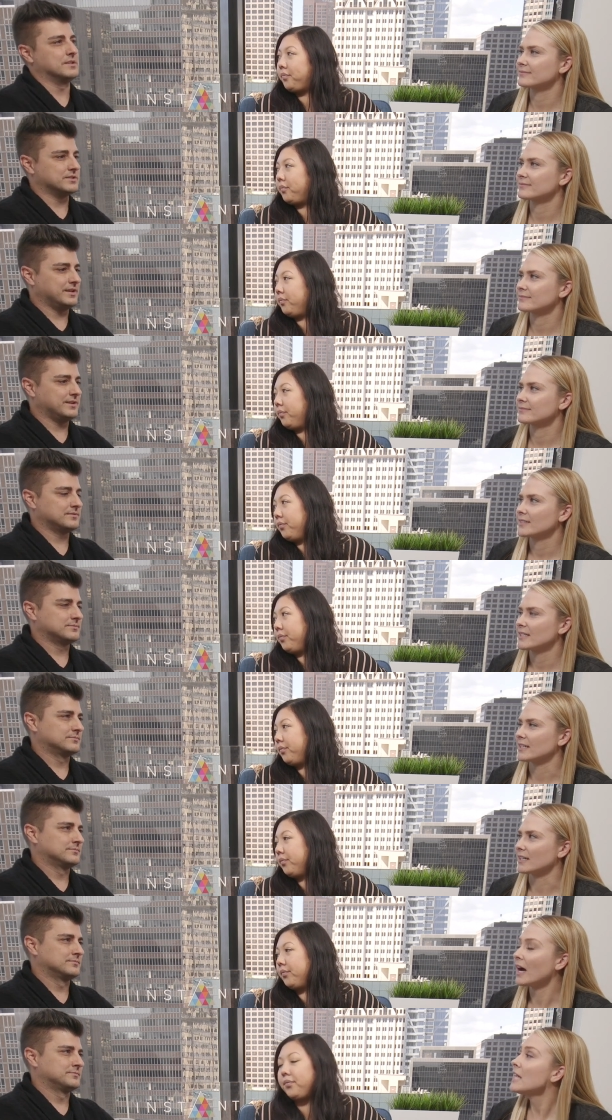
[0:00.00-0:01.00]
Speaker 1: entertaining.
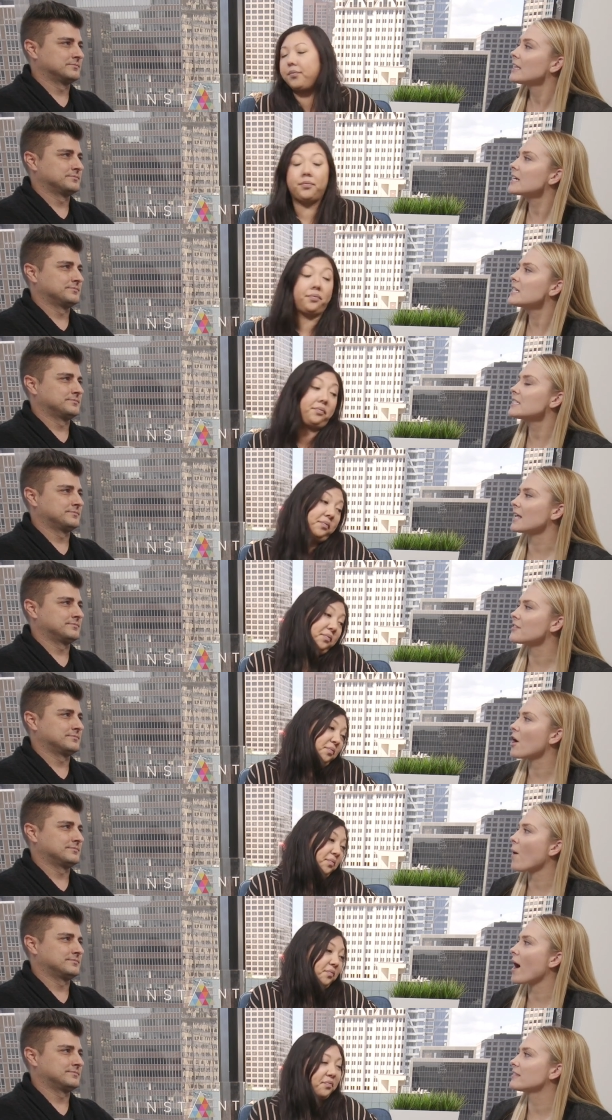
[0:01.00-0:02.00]
Speaker 2: Yeah, like I said
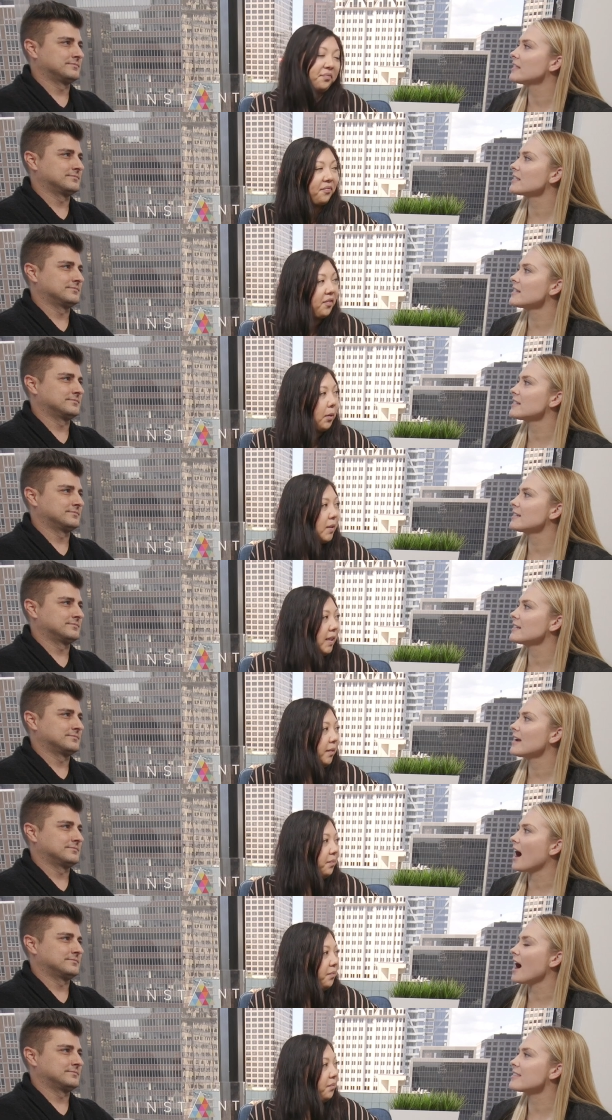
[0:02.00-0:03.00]
though, I think that we'll
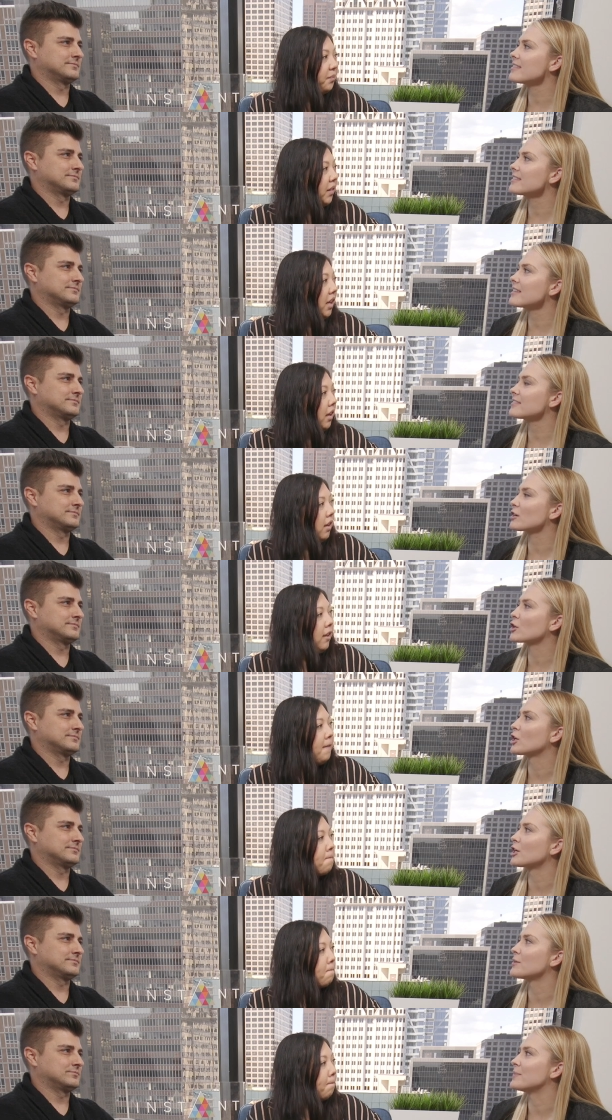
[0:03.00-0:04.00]
I think that there
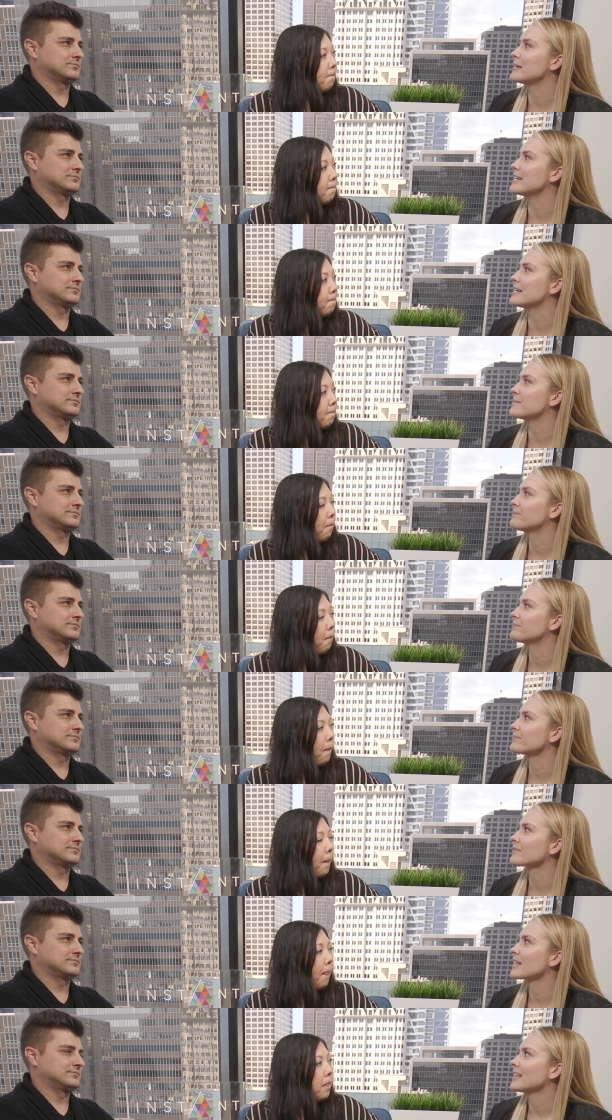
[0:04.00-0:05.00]
could be,
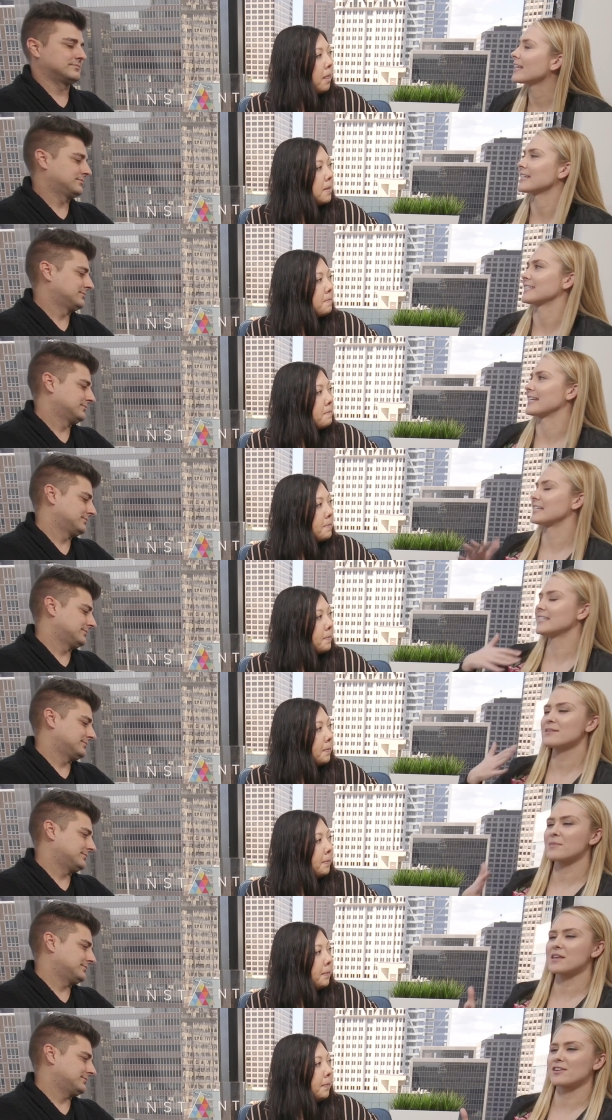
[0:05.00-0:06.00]
like I said, I
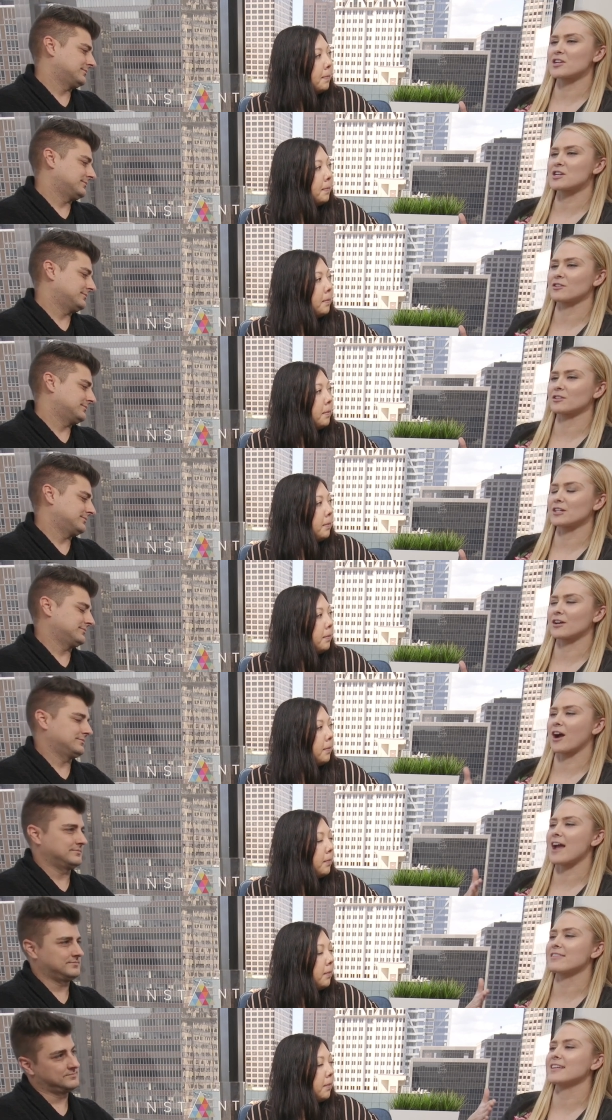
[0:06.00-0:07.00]
stated my theory earlier.
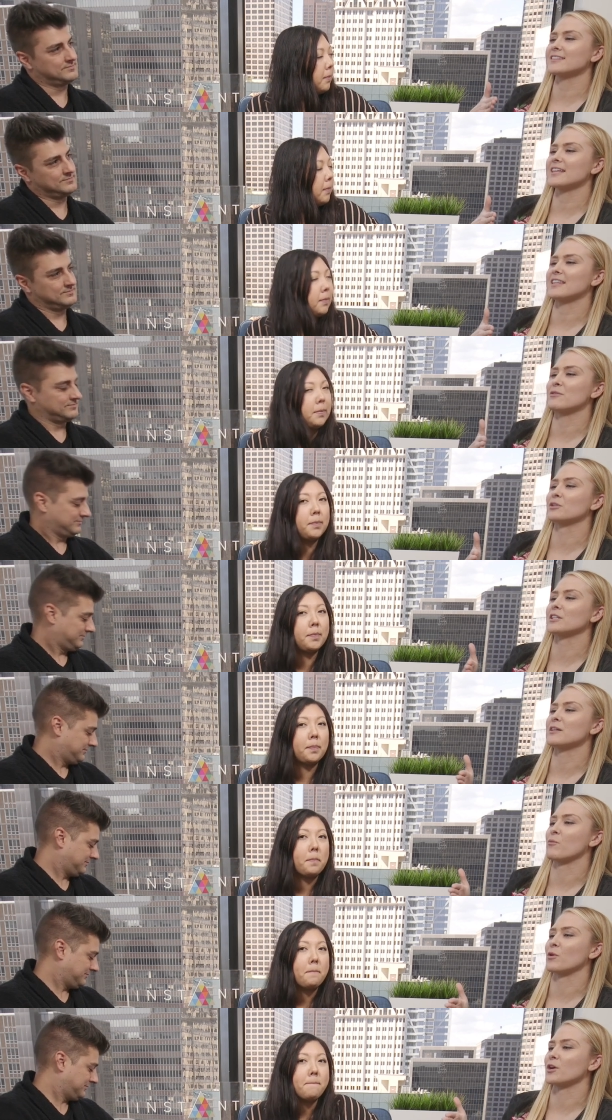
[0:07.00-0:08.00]
I think that they really
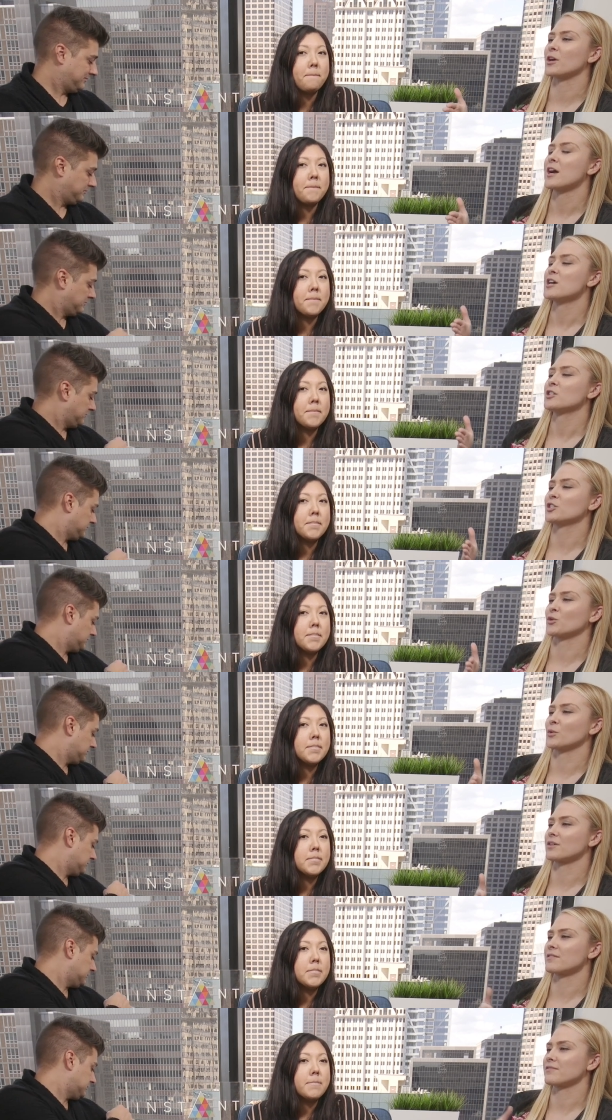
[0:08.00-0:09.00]
were
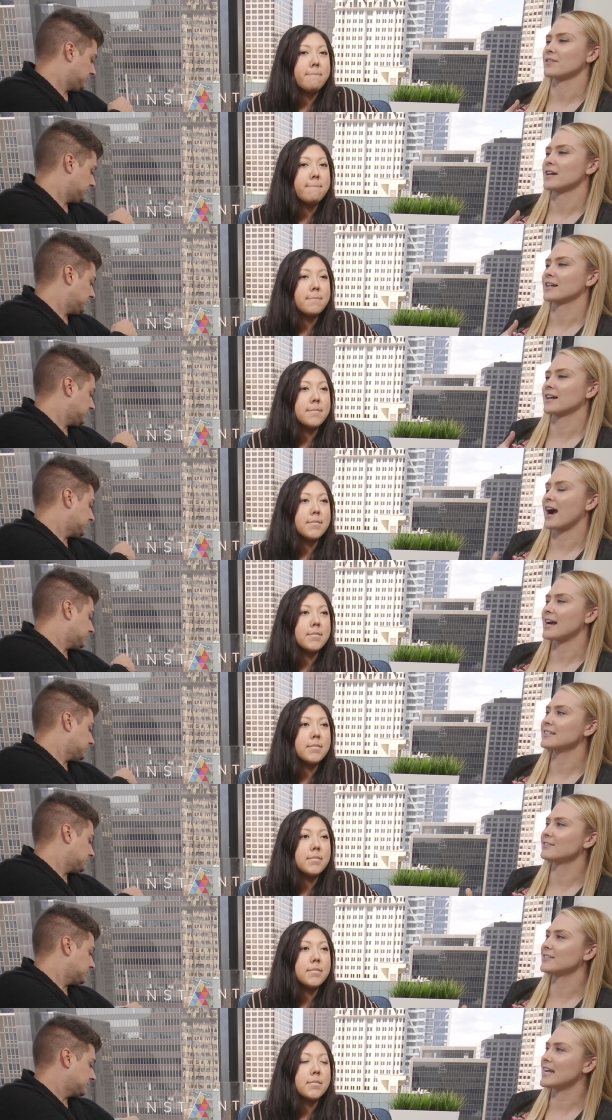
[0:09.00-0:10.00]
sort of
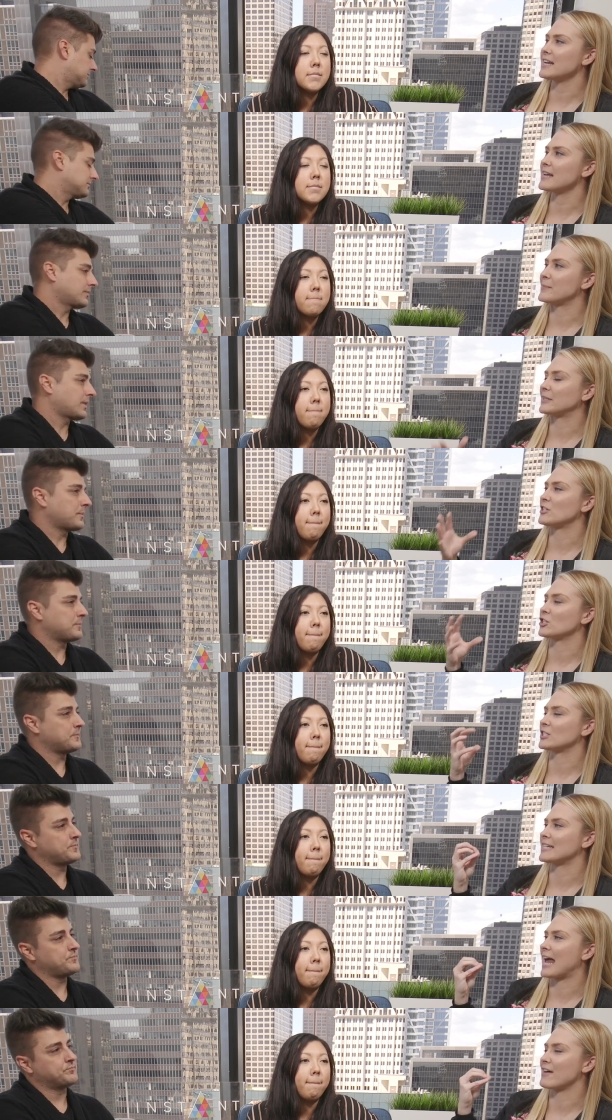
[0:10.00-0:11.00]
kind of dating, but they just
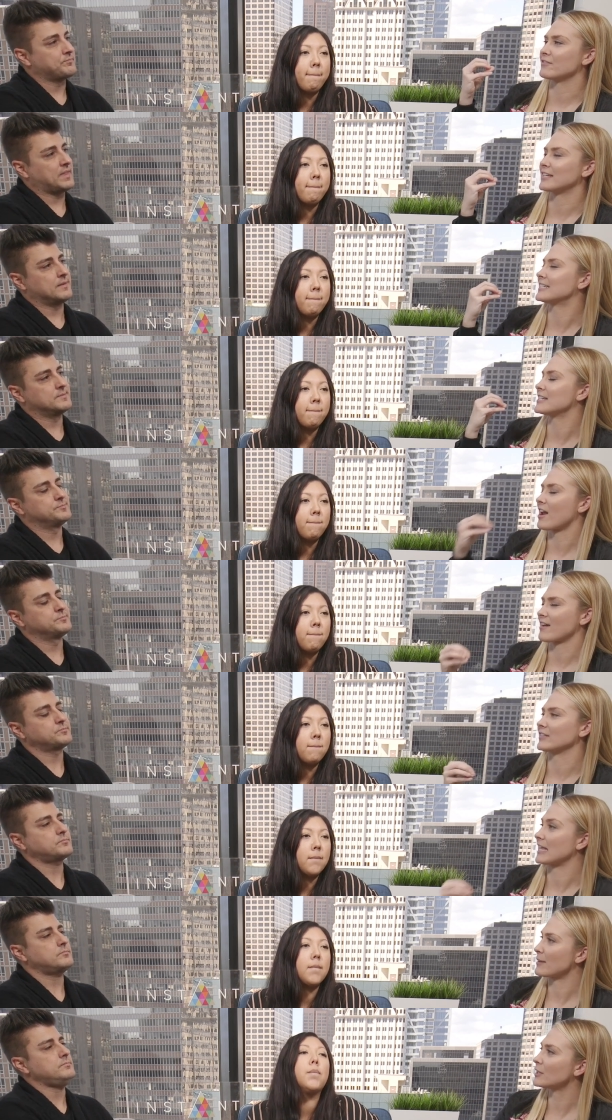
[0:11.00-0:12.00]
didn't have they did not have a
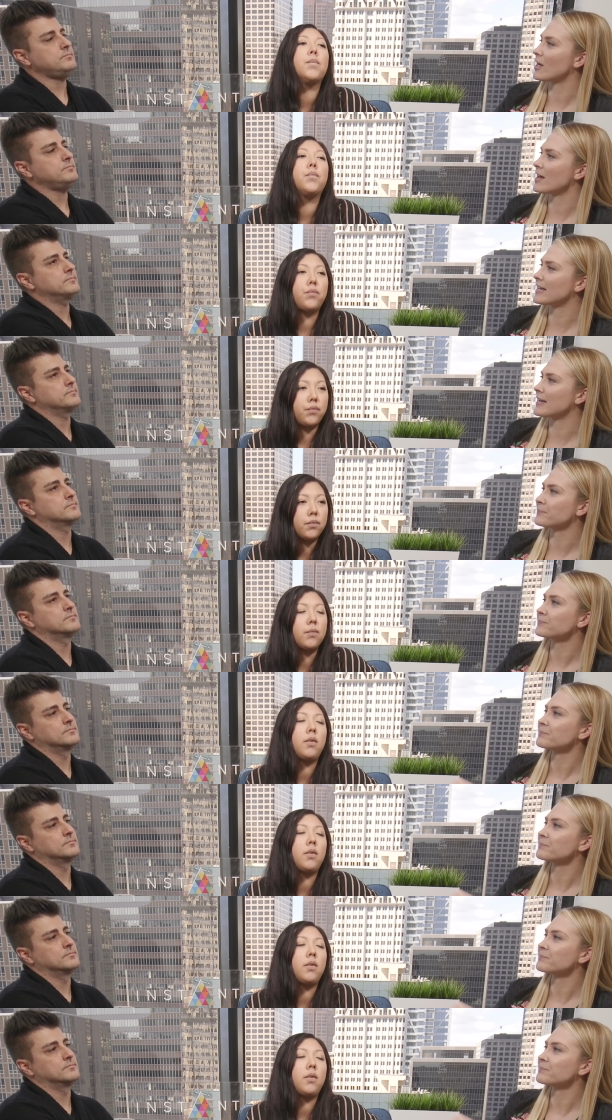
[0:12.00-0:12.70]
label on it.